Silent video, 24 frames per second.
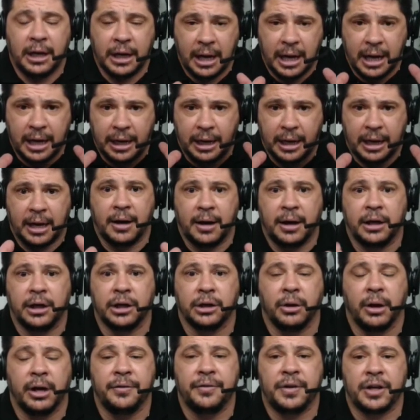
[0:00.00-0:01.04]

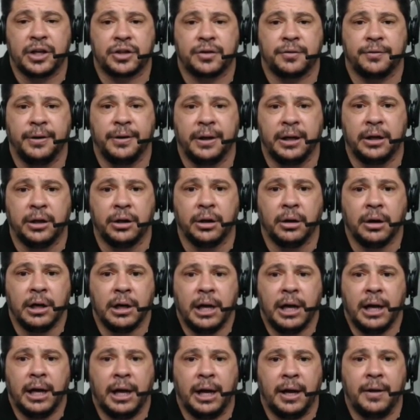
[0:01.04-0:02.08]
you know, in this video
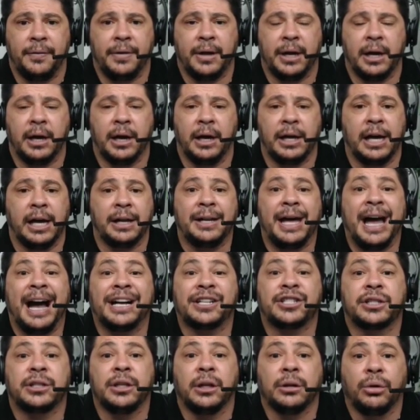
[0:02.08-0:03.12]
and
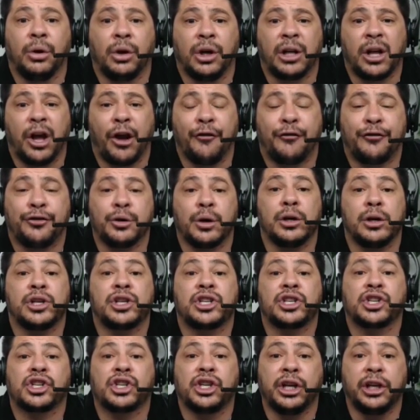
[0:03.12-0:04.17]
ask the Lord if you're
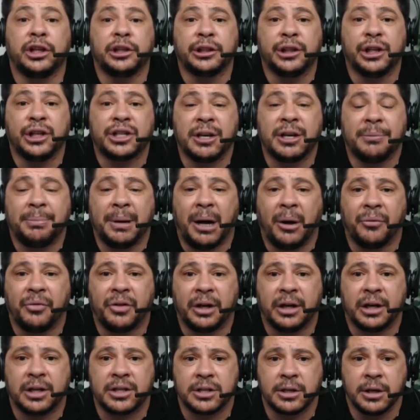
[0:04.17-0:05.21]
serious
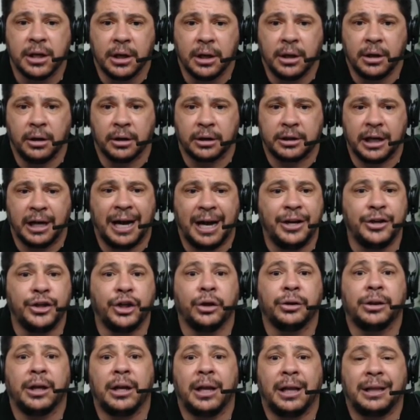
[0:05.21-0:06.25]
about this. Okay, I
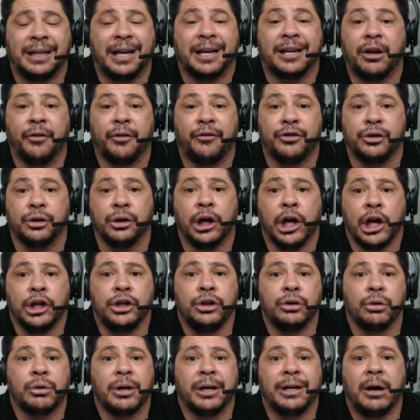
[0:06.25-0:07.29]
know that a lot of you,
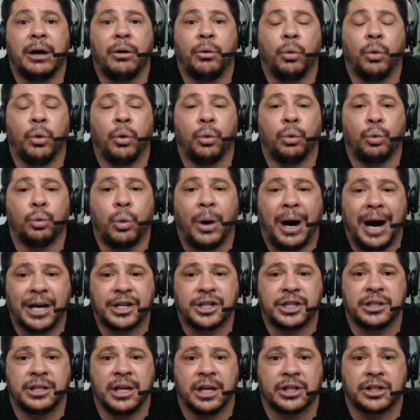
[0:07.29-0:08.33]
you're going to
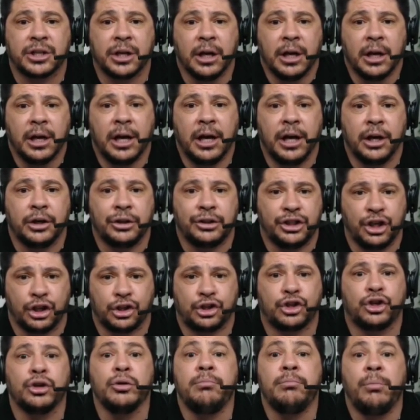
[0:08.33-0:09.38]
watch this
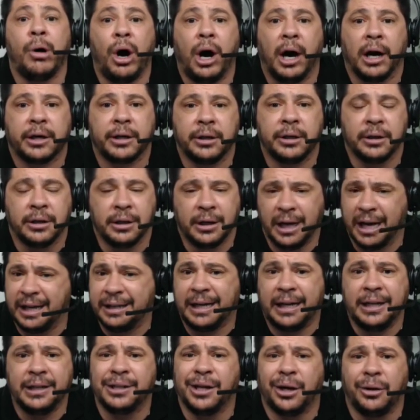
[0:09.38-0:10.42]
just to mock.
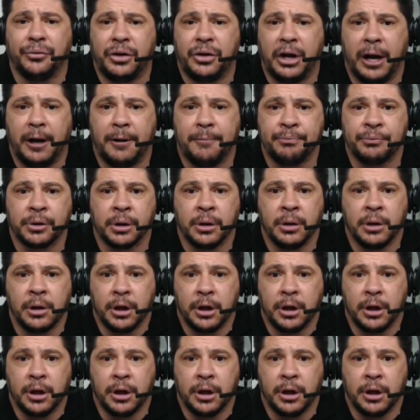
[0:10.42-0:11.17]
And I know that.